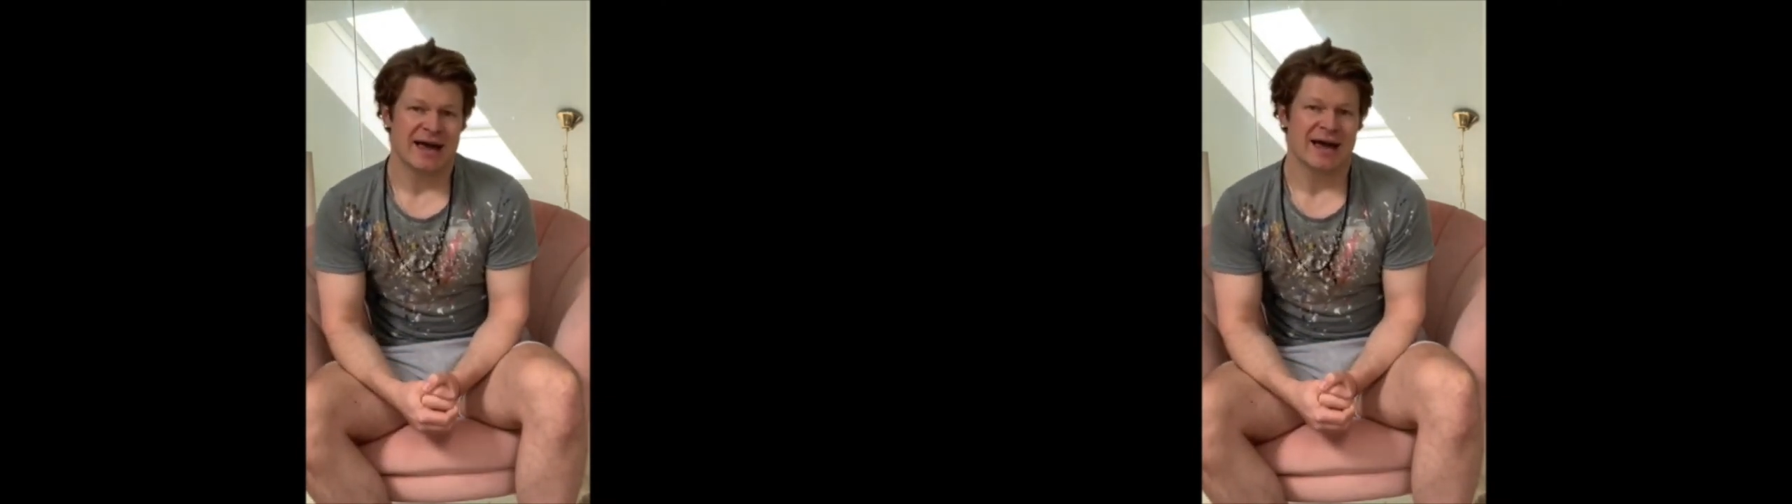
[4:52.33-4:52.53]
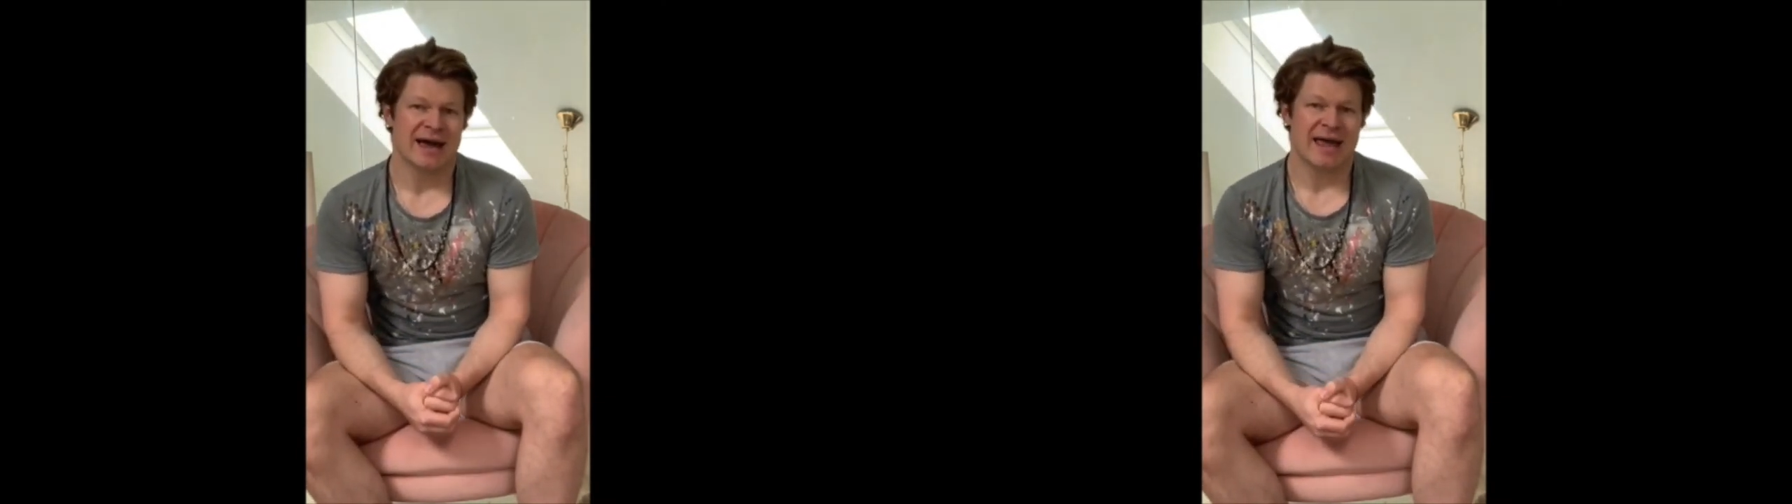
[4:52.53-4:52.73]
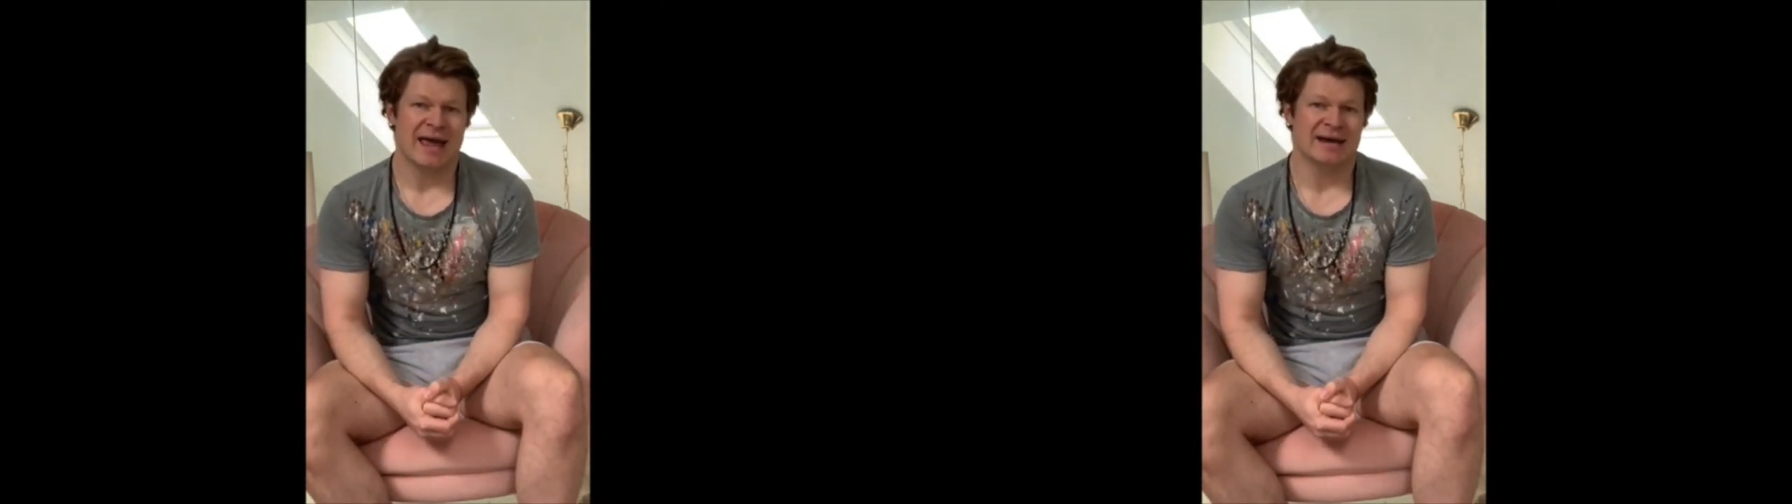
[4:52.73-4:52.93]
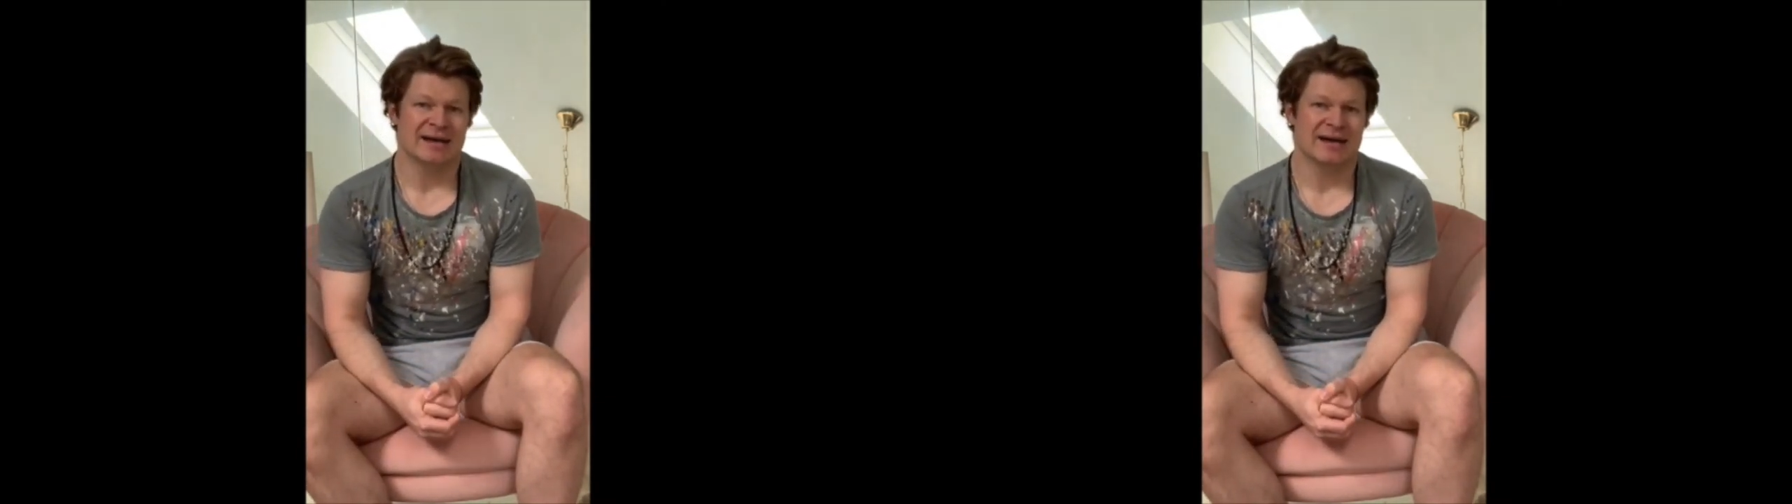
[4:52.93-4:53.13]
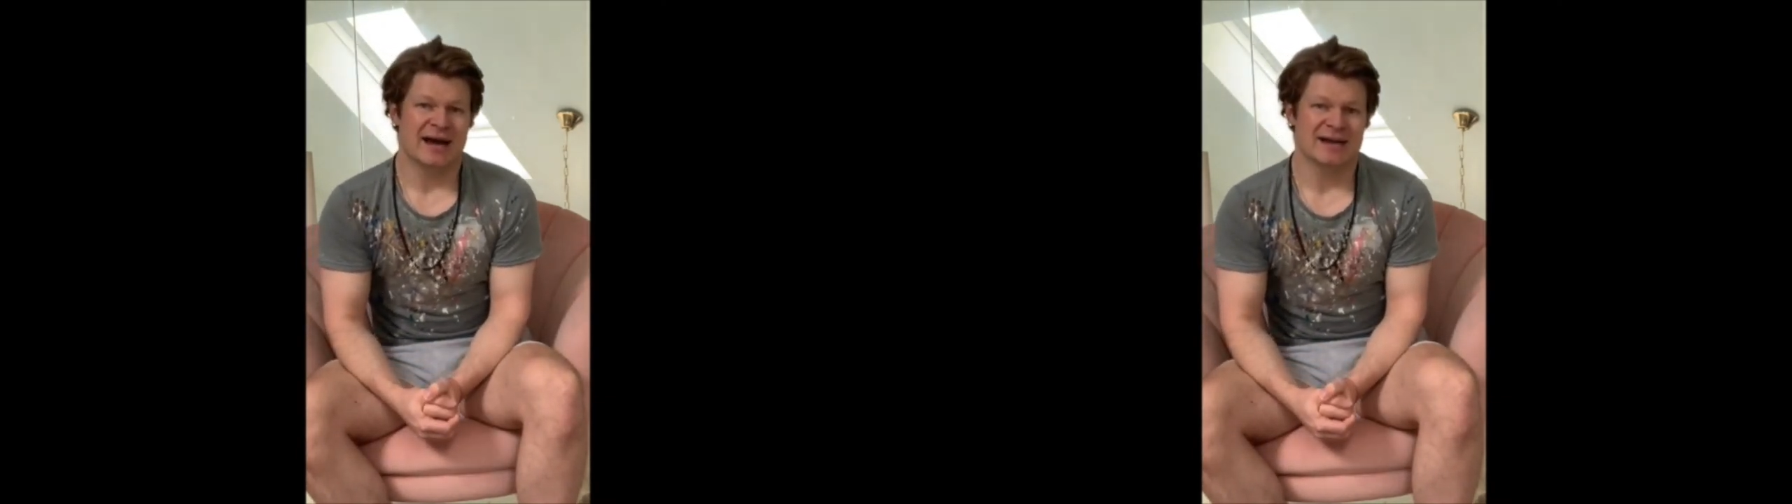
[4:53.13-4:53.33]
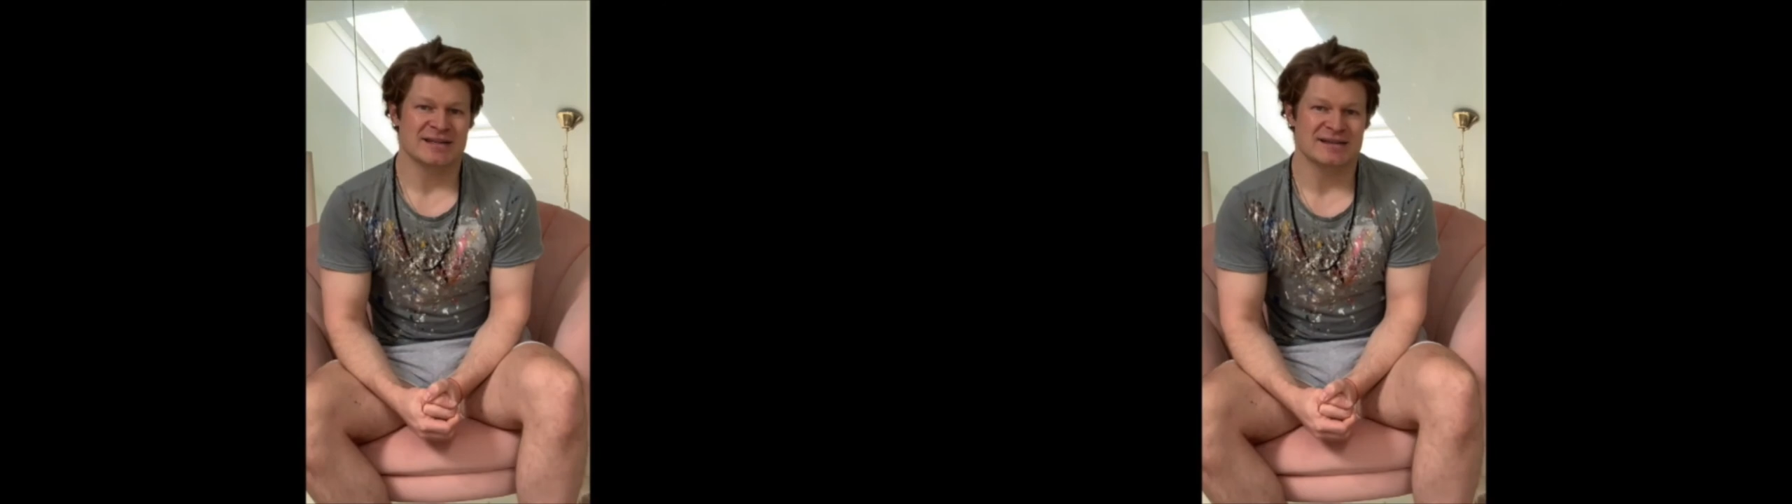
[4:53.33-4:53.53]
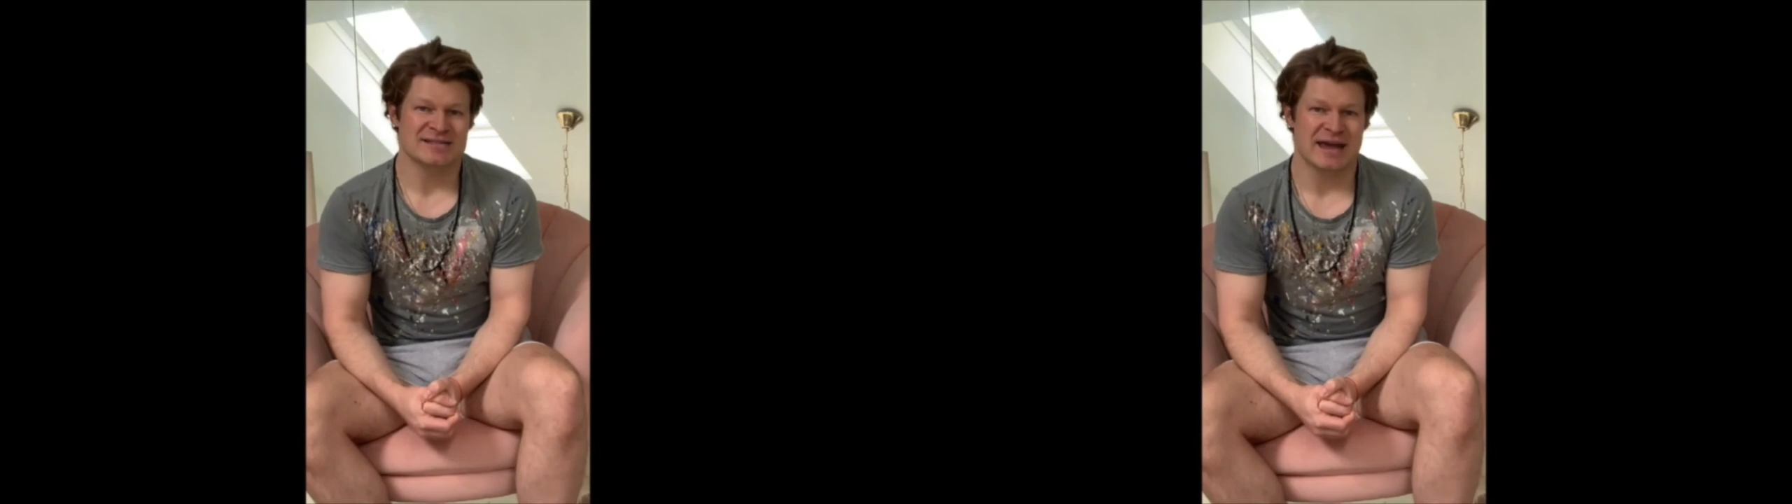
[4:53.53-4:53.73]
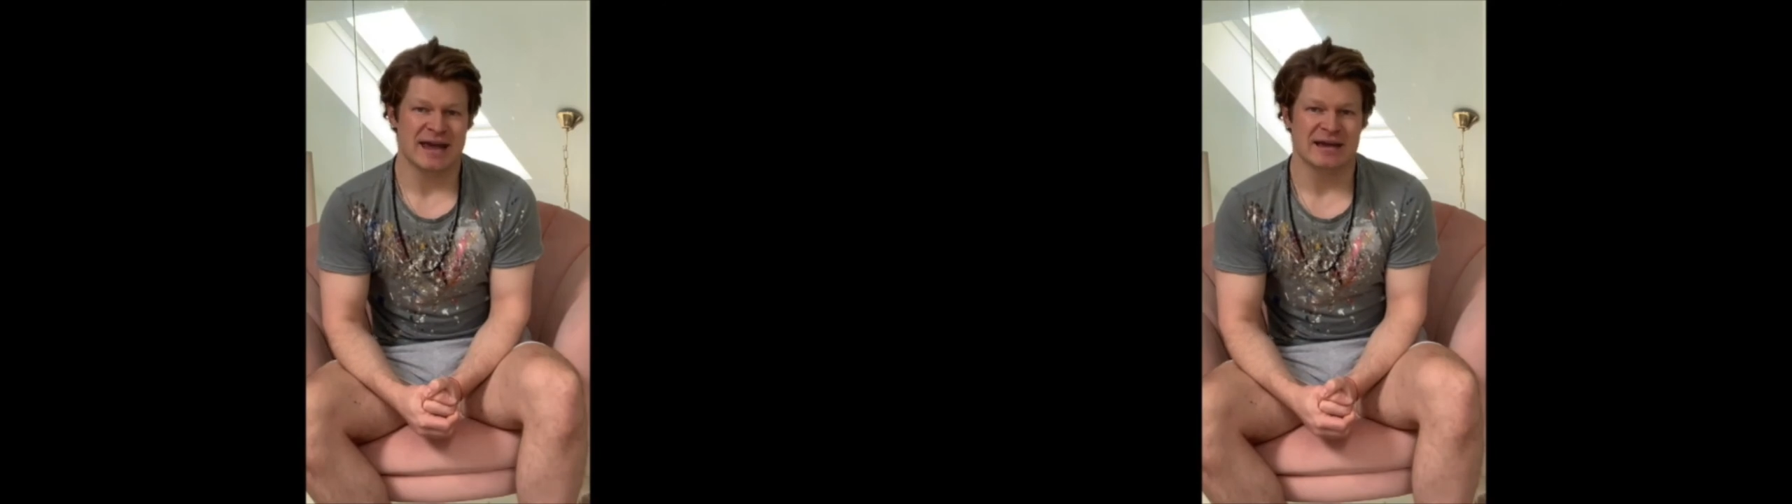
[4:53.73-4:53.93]
Again, as I
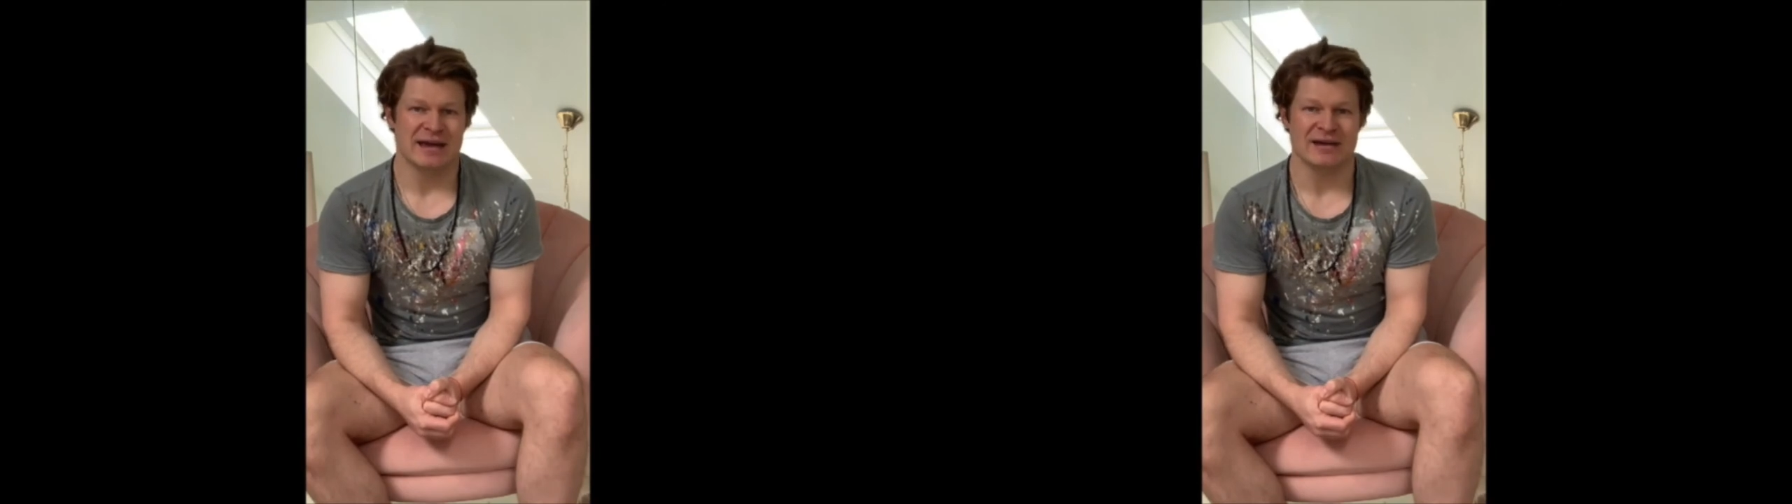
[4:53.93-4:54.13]
say,